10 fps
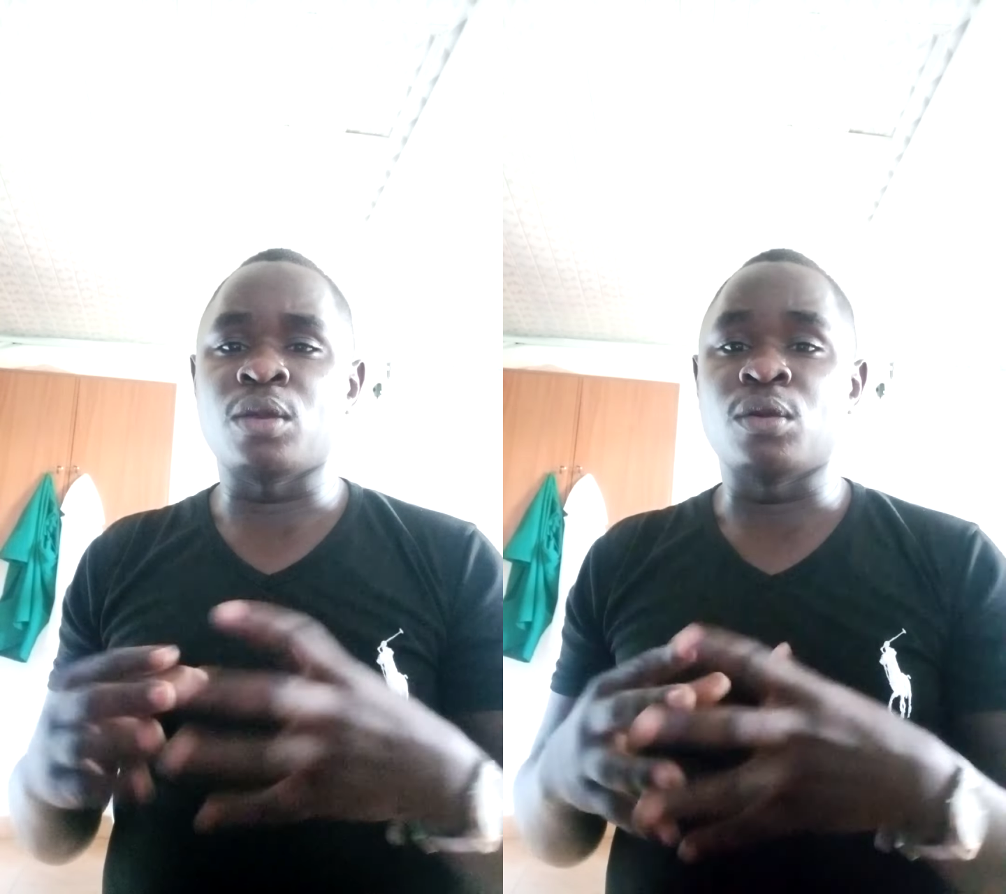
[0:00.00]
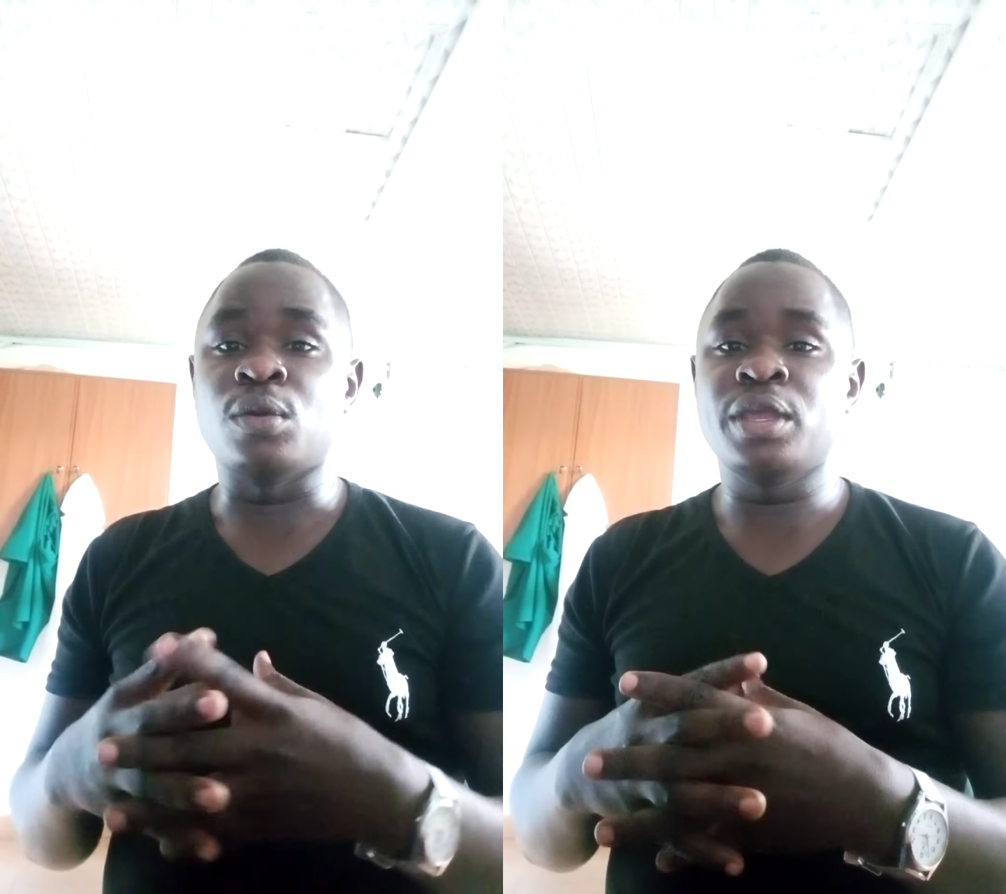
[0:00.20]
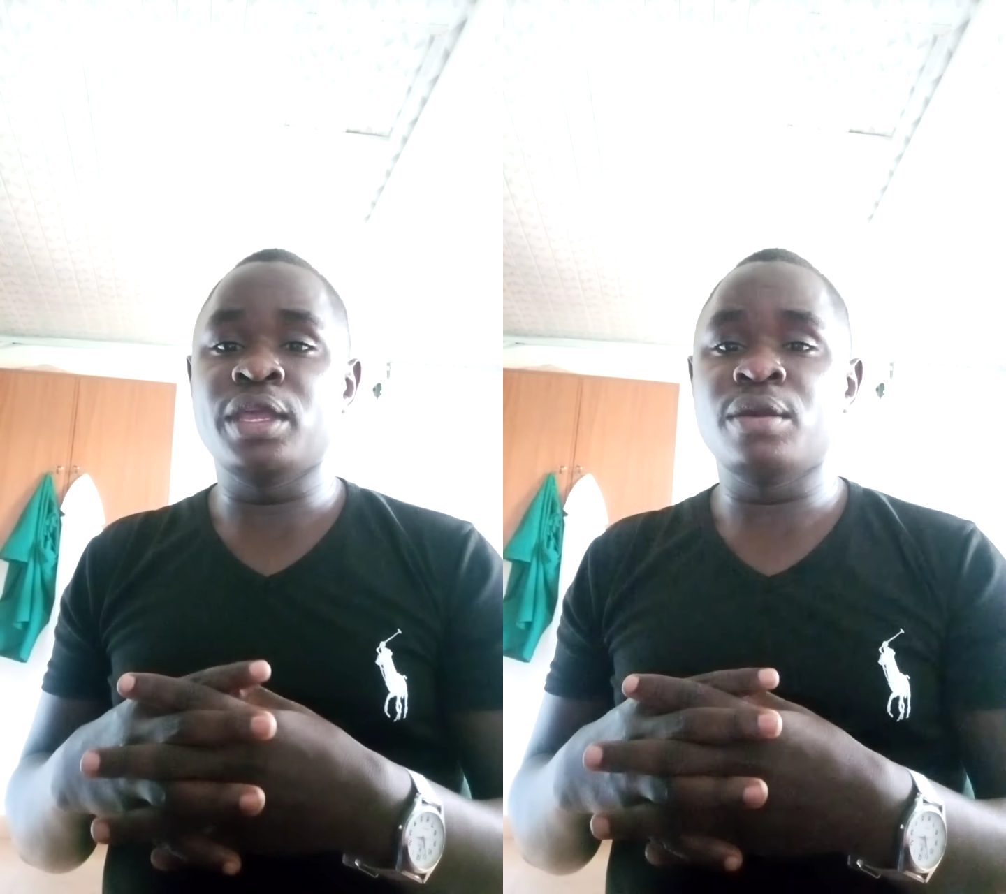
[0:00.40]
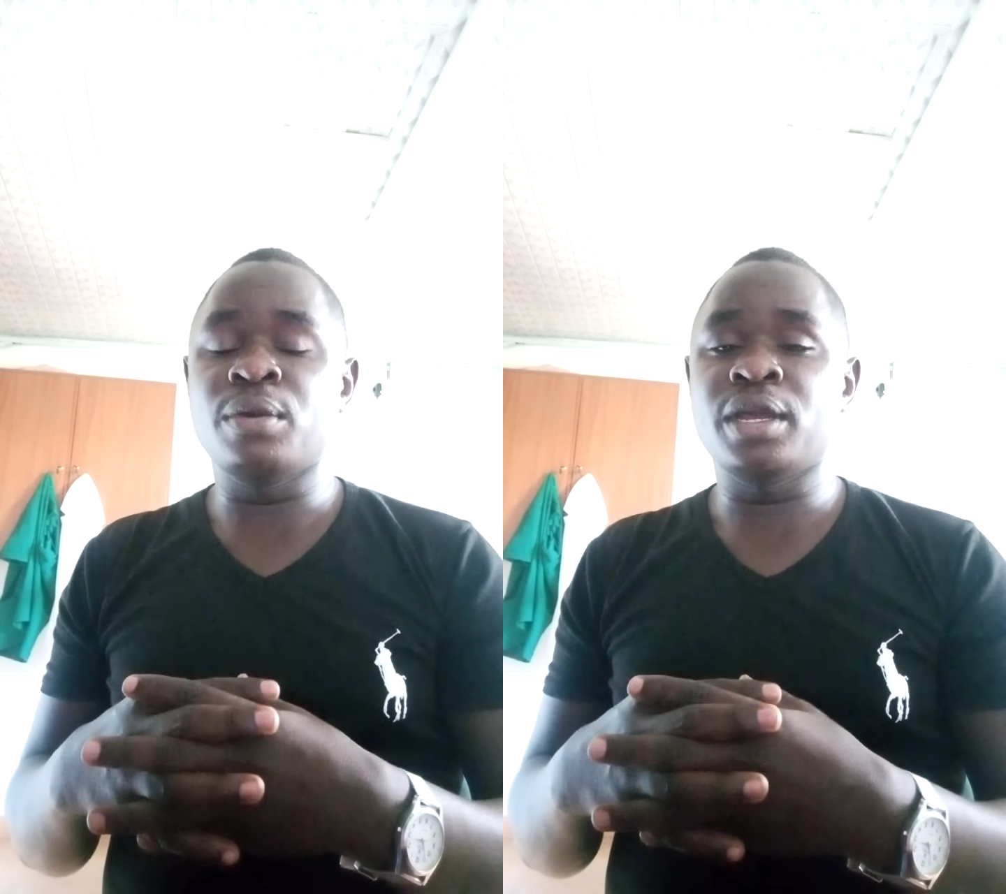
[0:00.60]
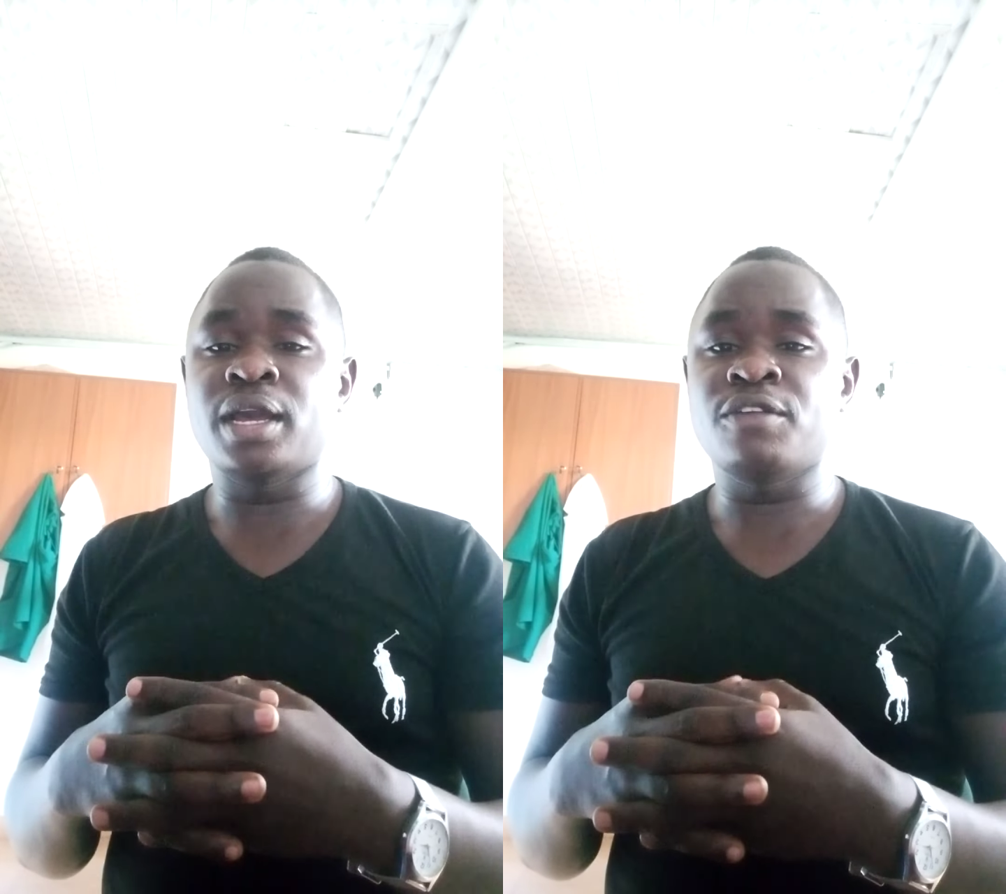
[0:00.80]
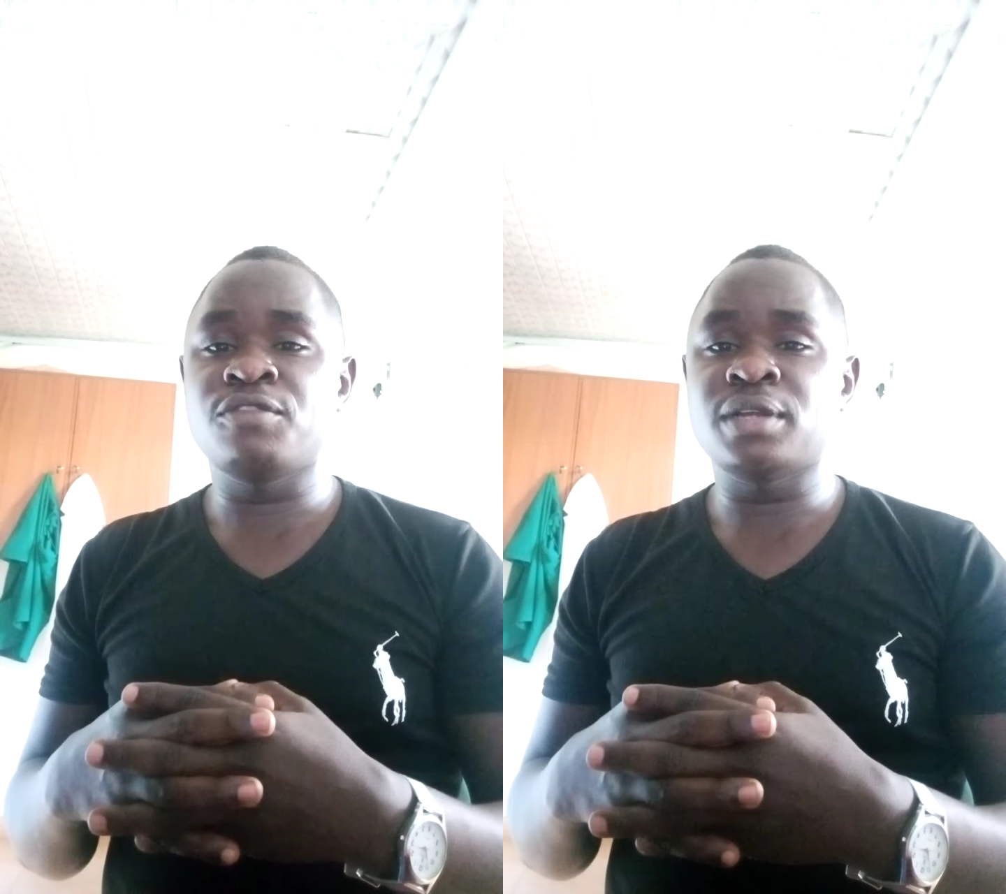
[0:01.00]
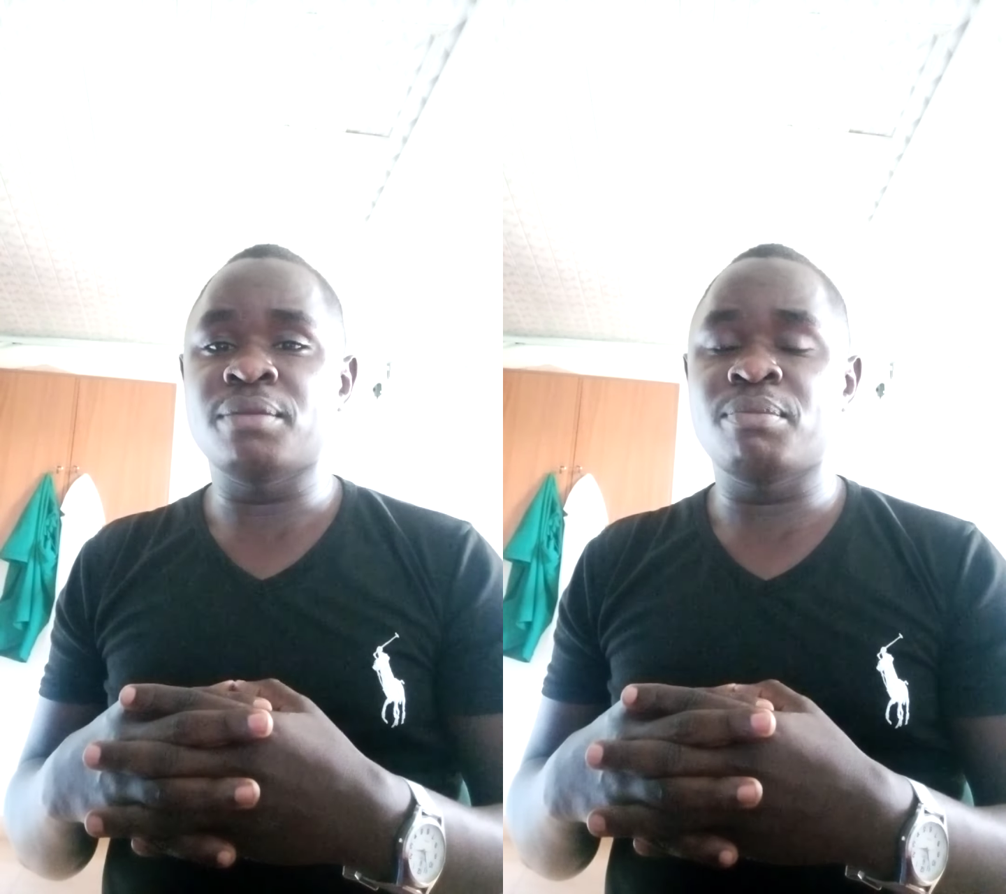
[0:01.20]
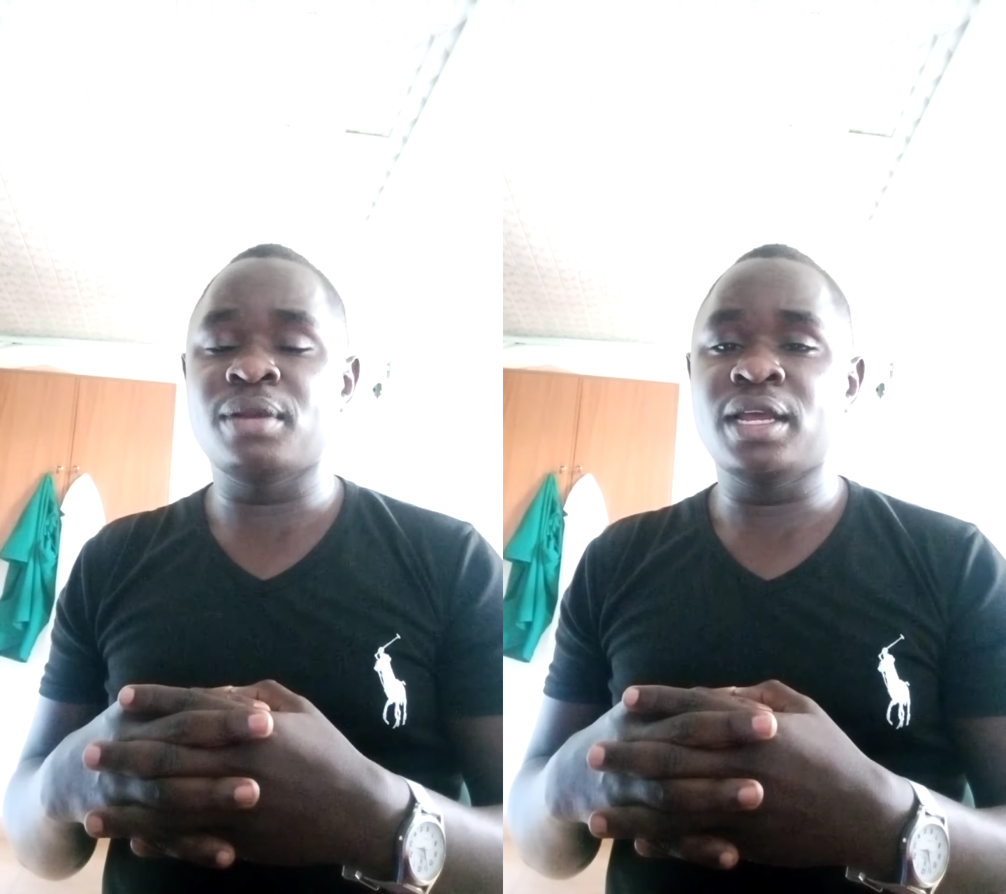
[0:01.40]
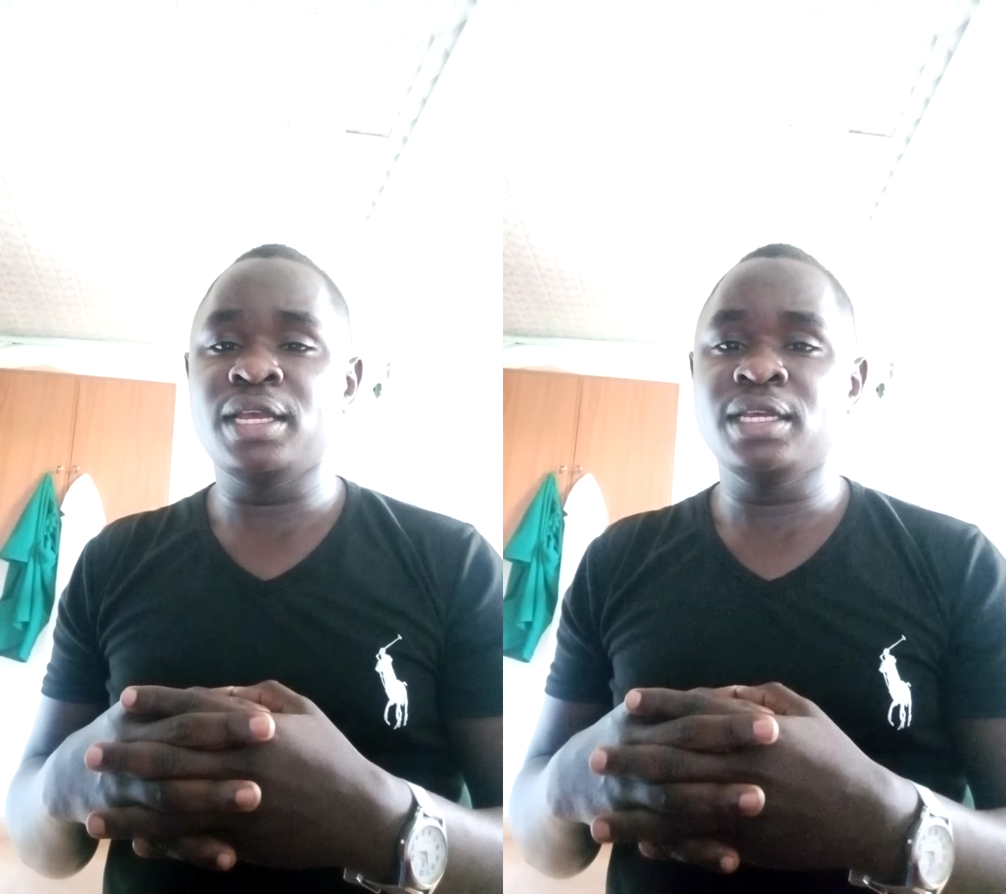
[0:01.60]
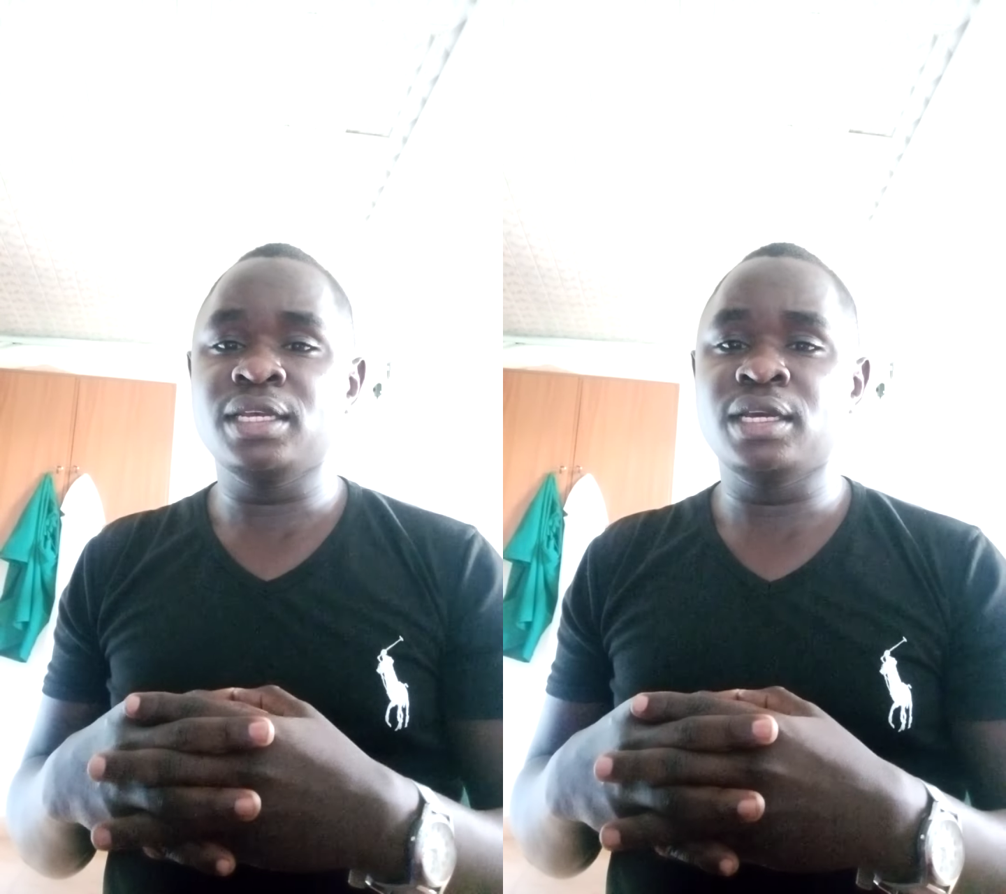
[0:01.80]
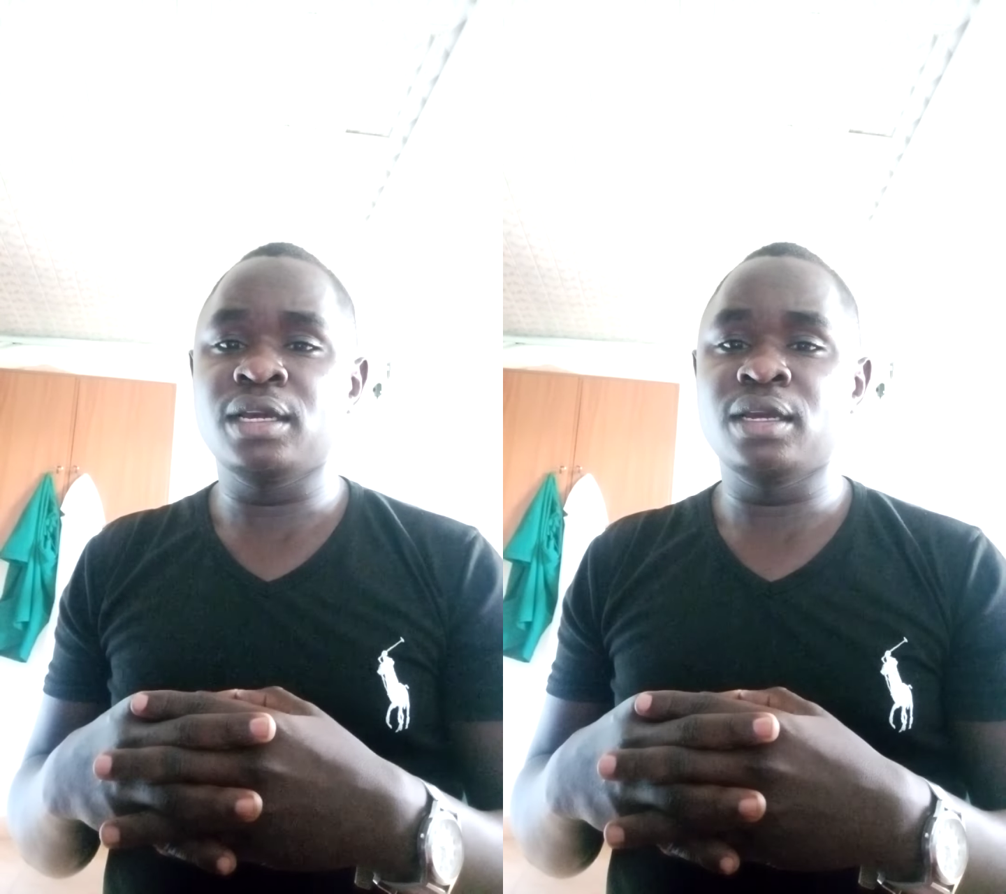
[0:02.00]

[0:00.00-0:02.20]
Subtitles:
after applying